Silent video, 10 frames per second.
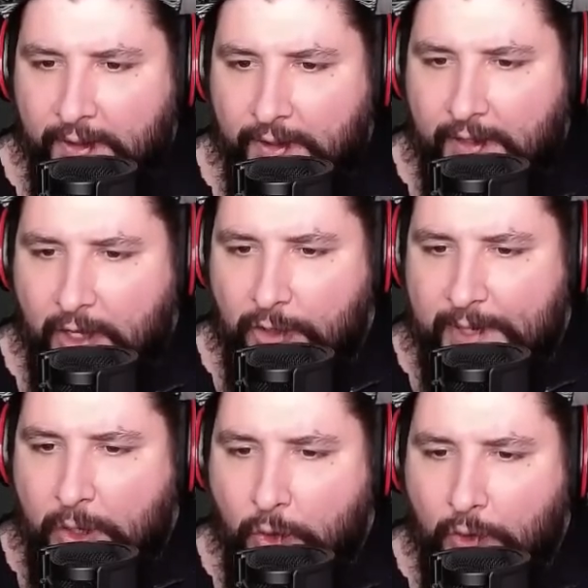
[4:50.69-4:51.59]
That would be
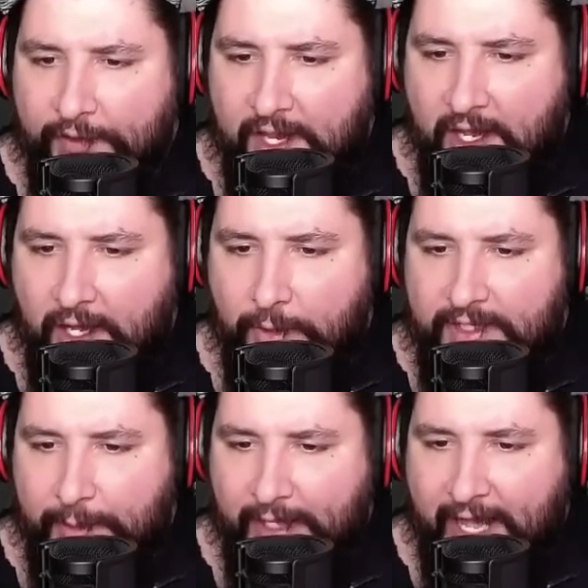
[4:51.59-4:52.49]
cool if he uh, was
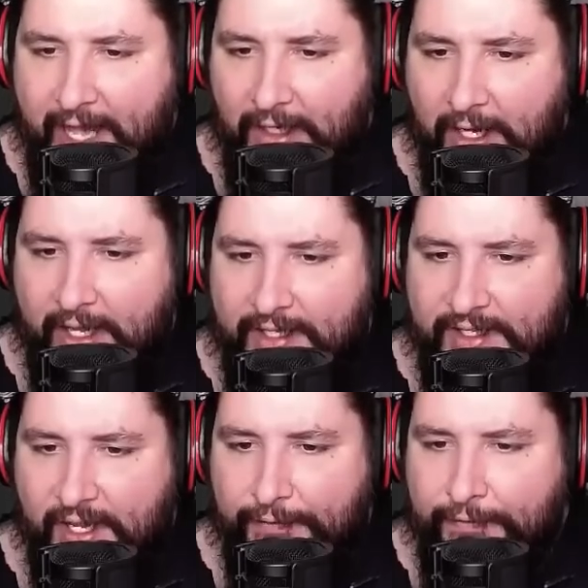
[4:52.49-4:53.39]
able to add a lot of that
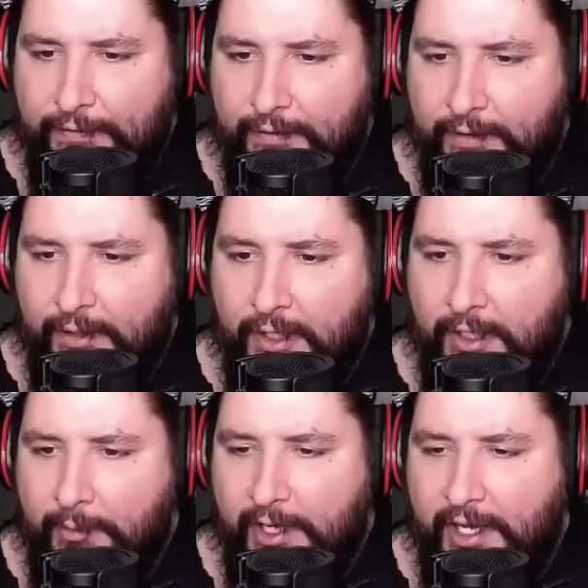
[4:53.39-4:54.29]
stuff.
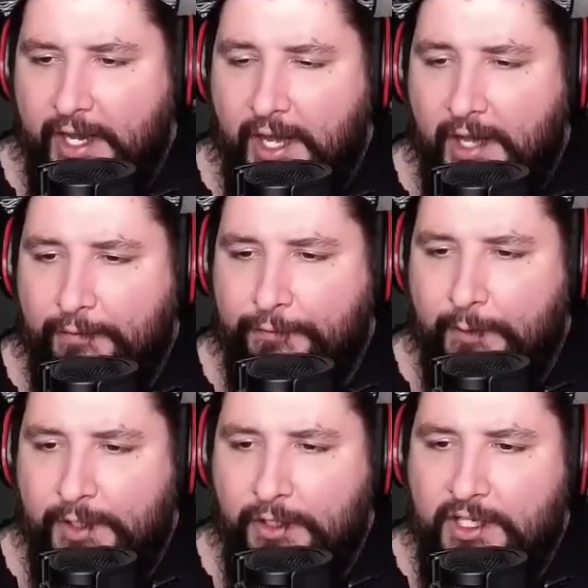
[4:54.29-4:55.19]
But uh, from
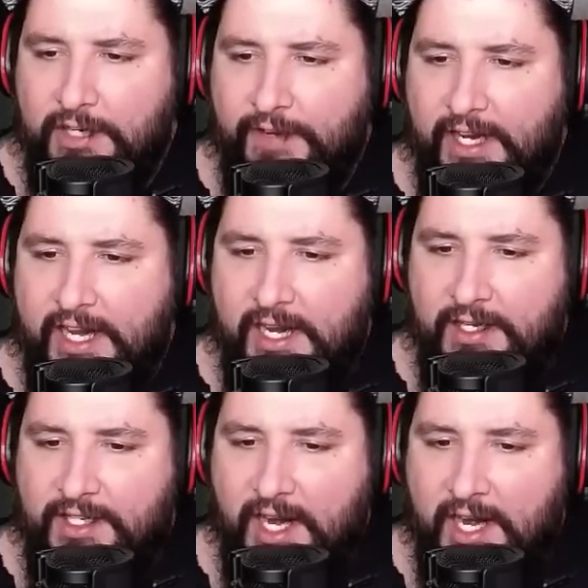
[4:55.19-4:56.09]
the looks of it, he is
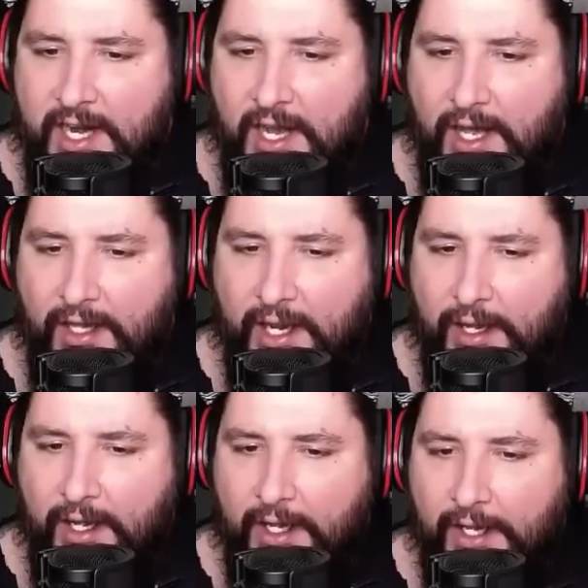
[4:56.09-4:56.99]
a uh, like
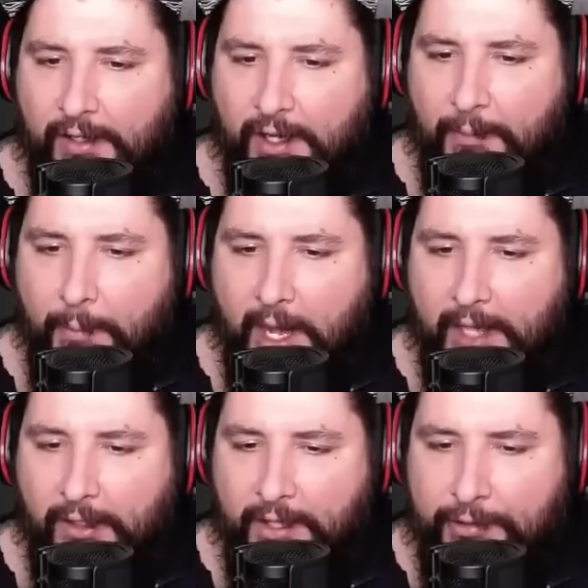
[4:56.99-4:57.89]
a, a
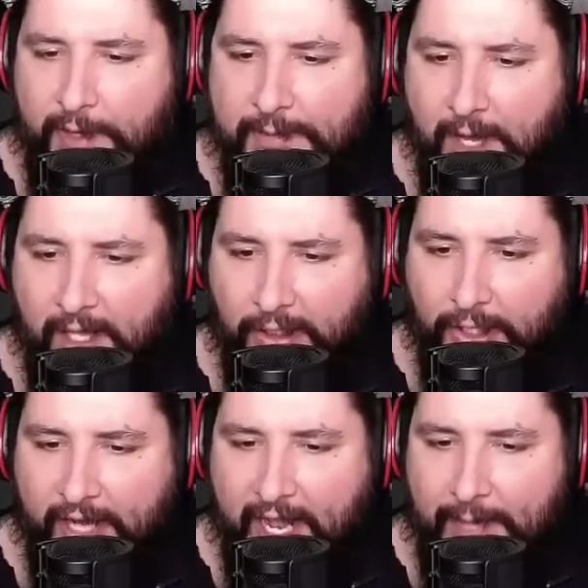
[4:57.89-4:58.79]
model, a three D modeler, an
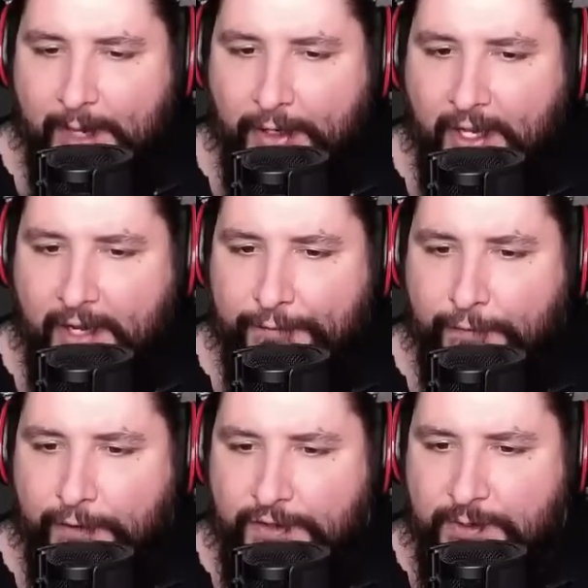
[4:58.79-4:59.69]
animator guy
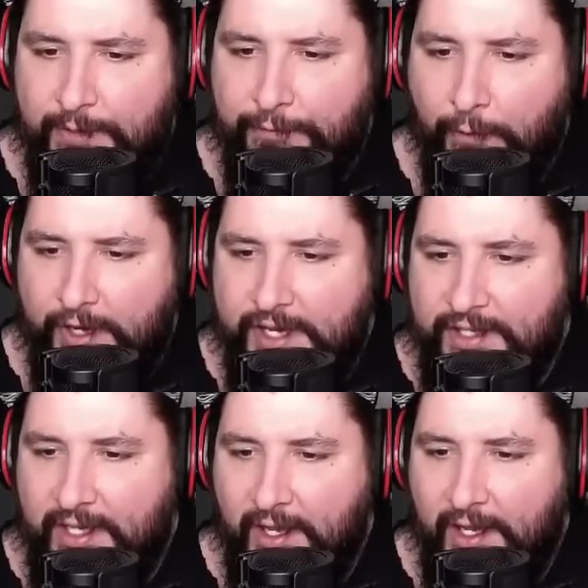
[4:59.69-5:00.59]
first before he's a,
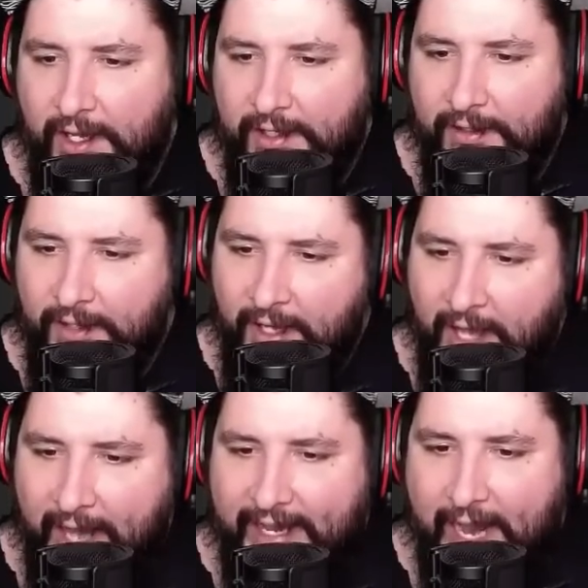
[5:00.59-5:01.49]
a,
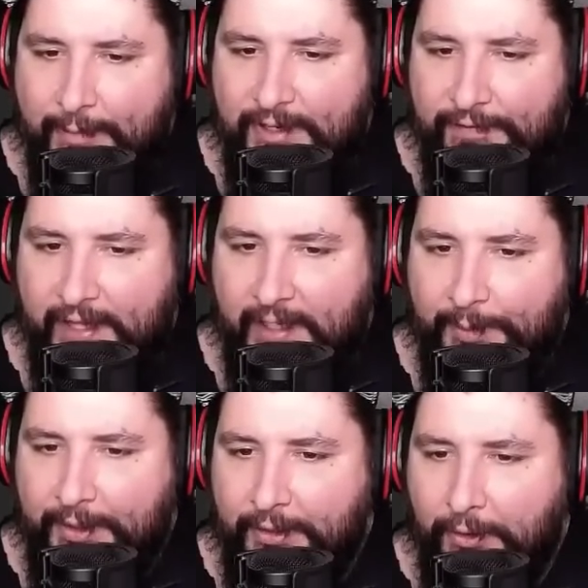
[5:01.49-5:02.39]
a game
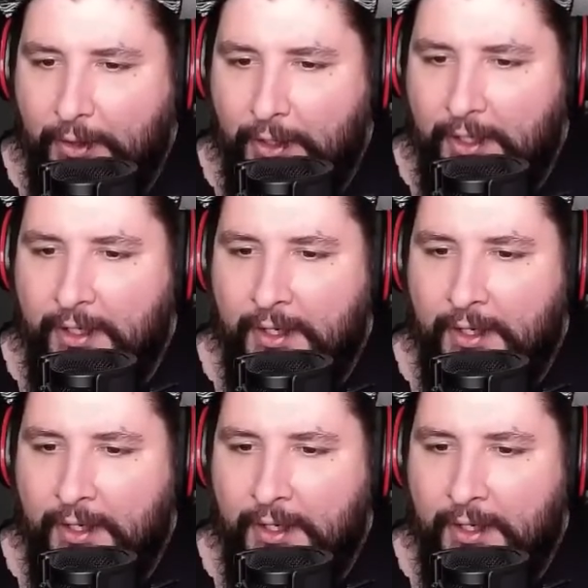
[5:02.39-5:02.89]
developer or